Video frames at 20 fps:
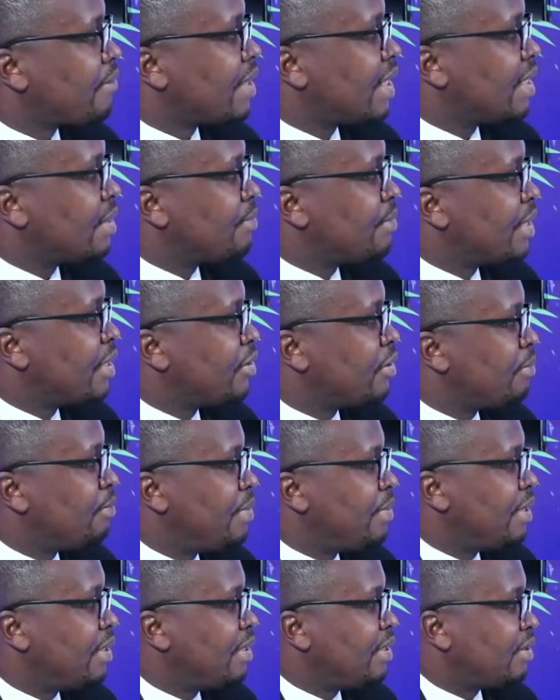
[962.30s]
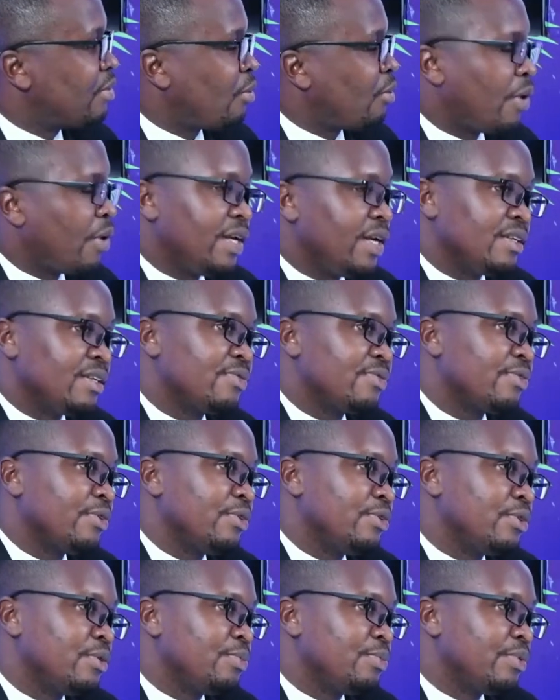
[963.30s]
it may not be wise
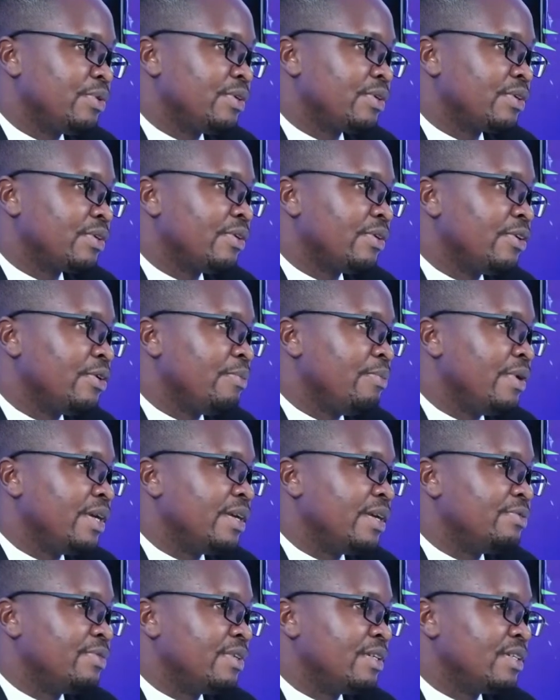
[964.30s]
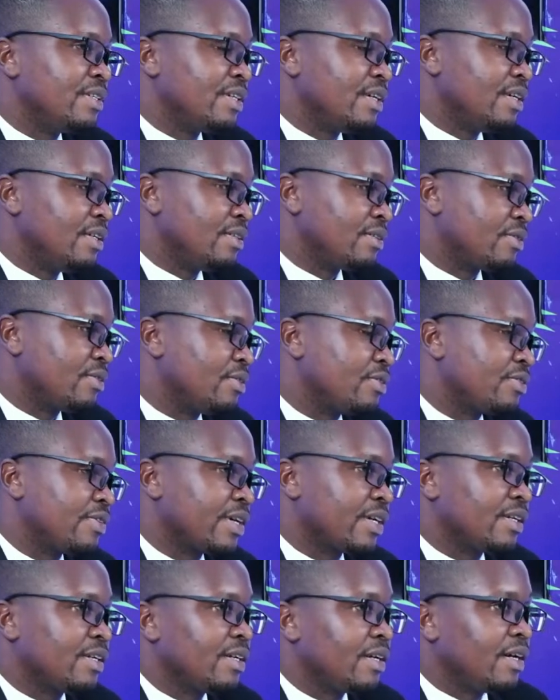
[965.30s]
for you to put all your benefits, say, in
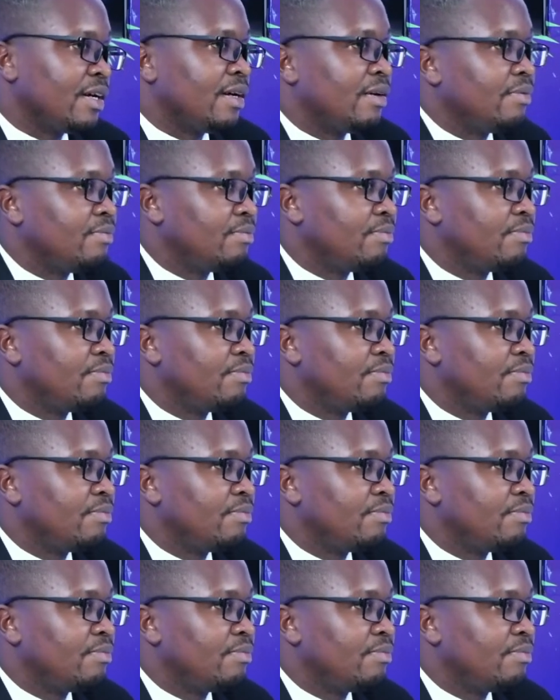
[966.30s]
constructing a